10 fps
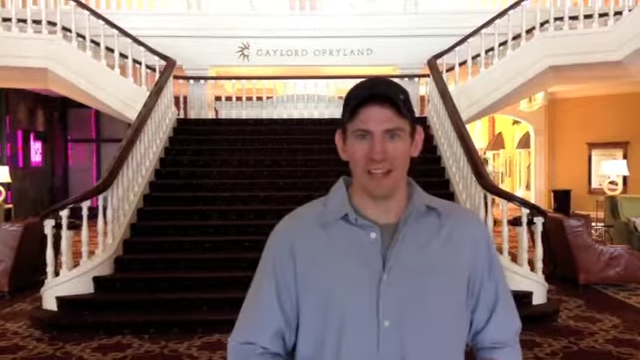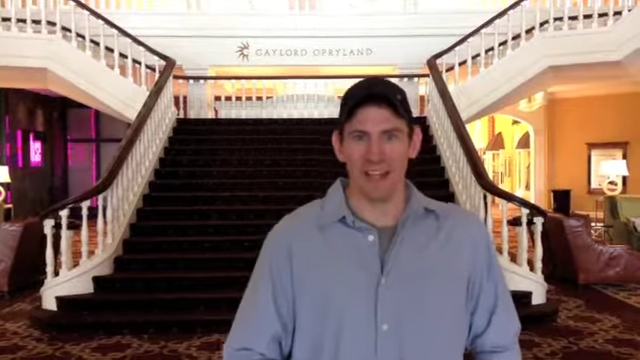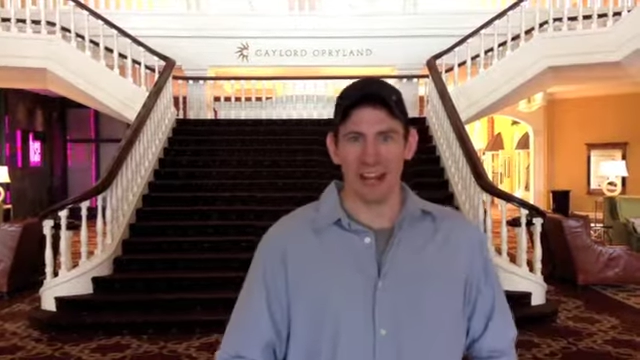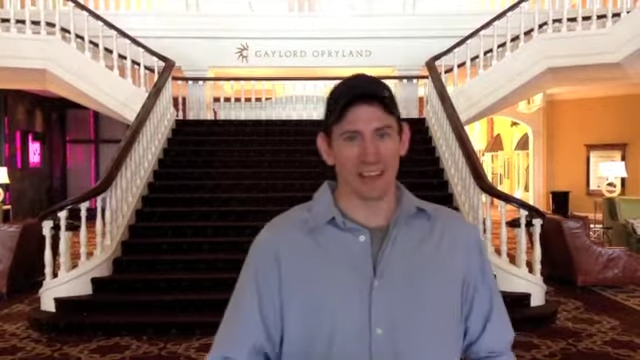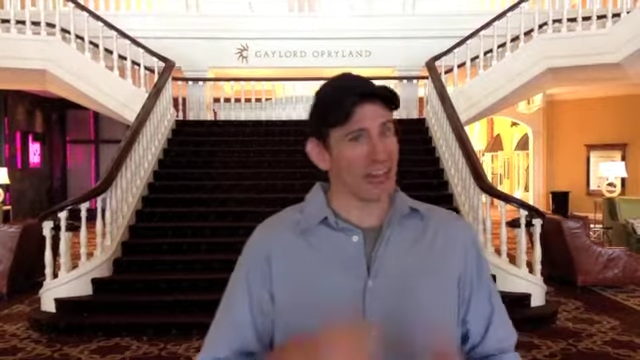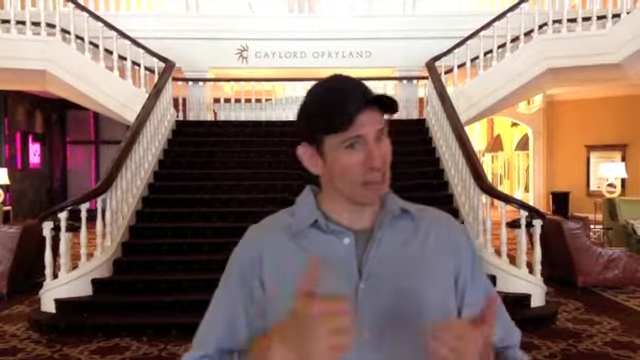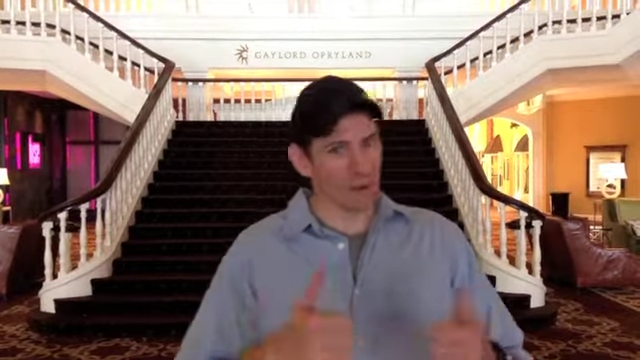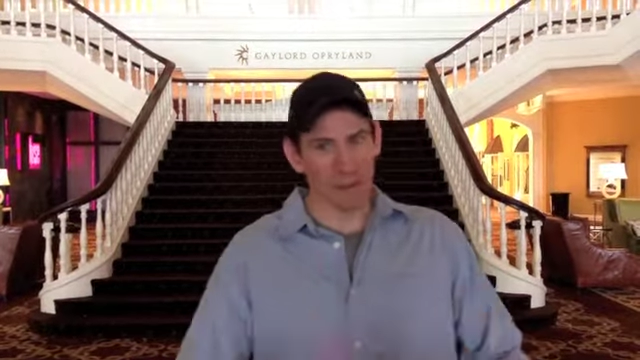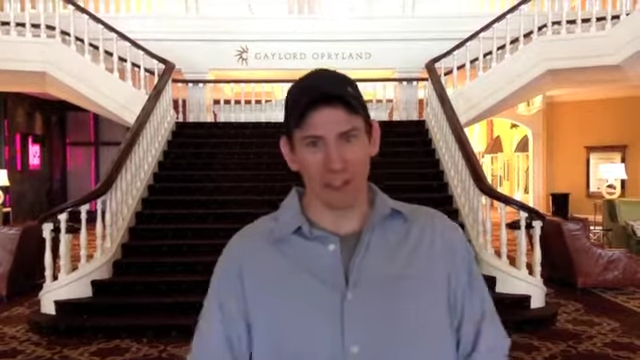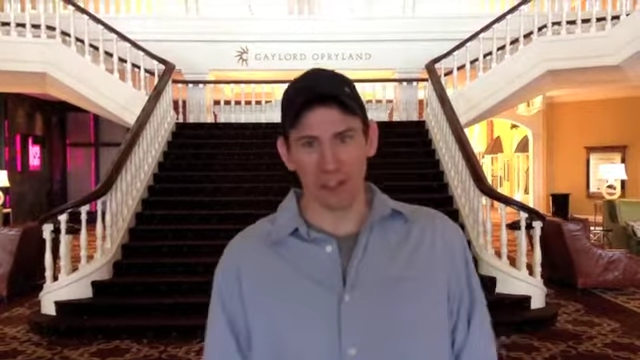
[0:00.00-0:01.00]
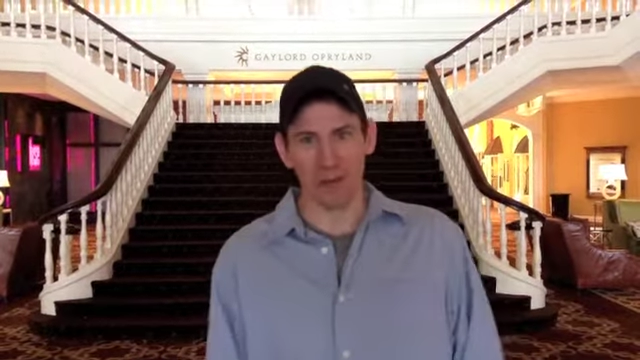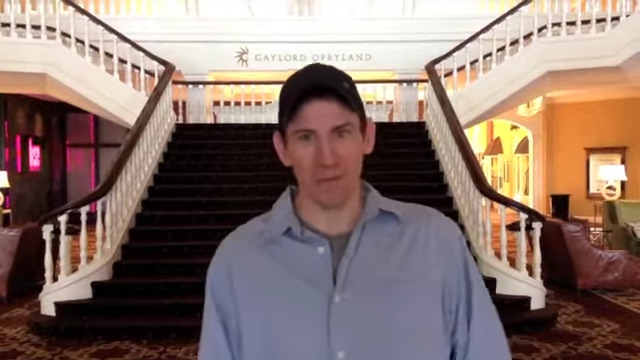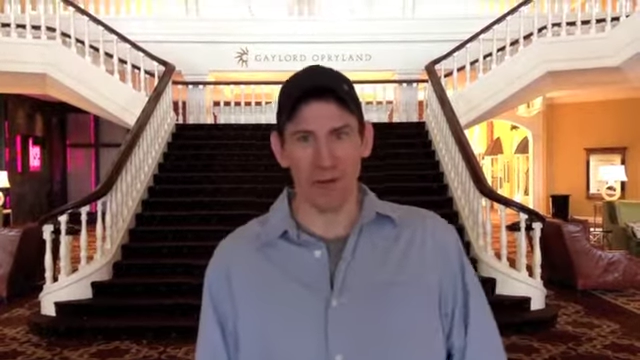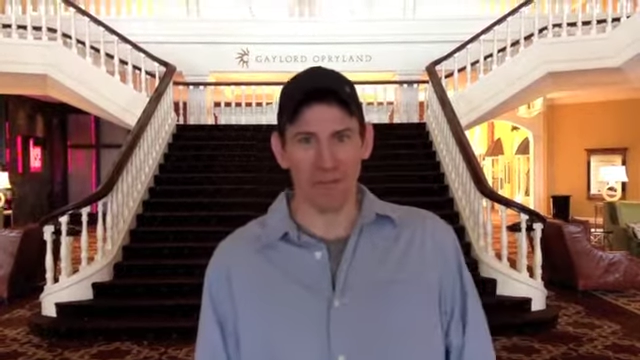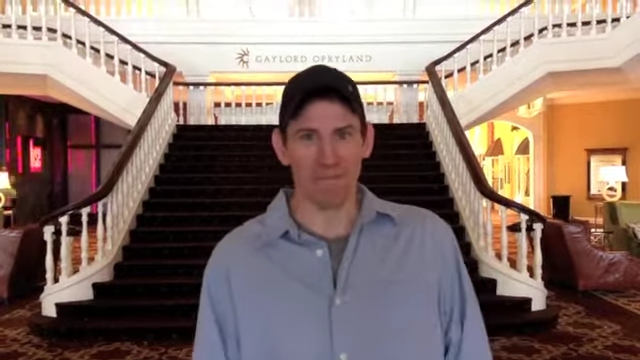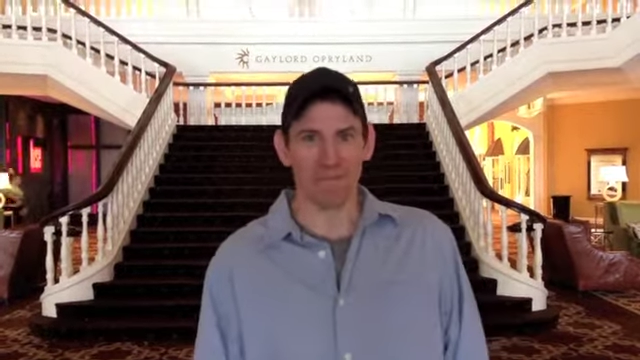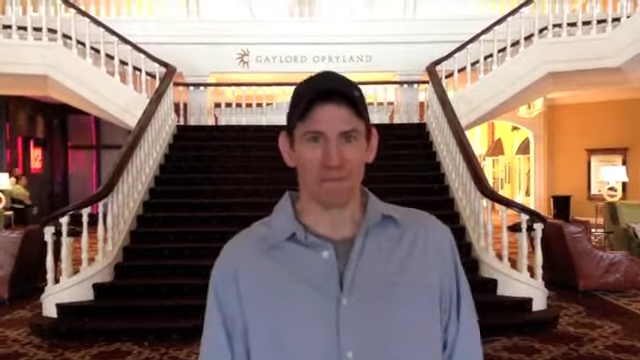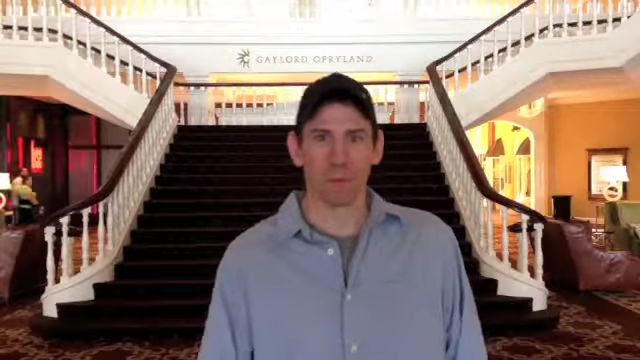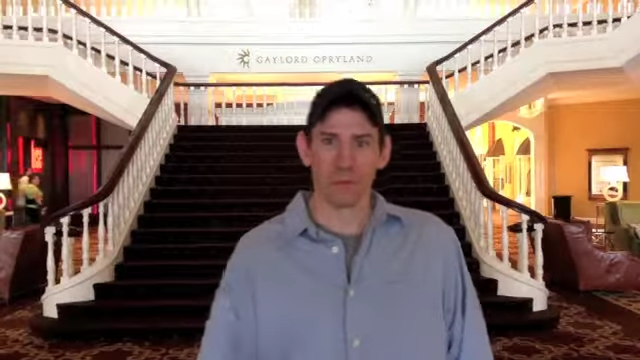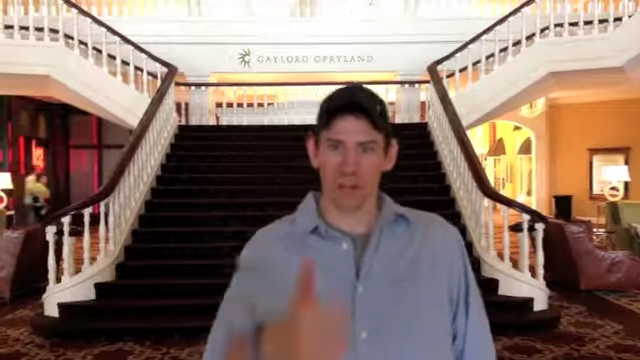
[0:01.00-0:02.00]
And thanks for everything you're doing, bud.
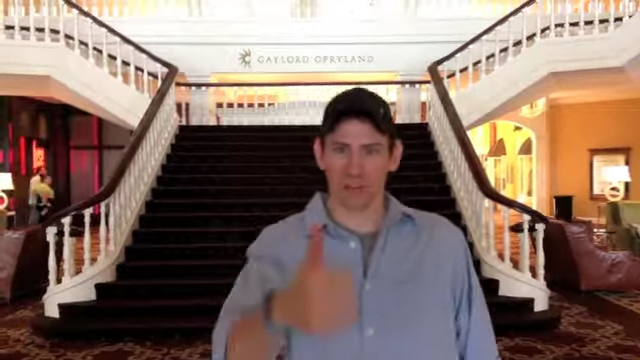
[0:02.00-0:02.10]
We'll talk.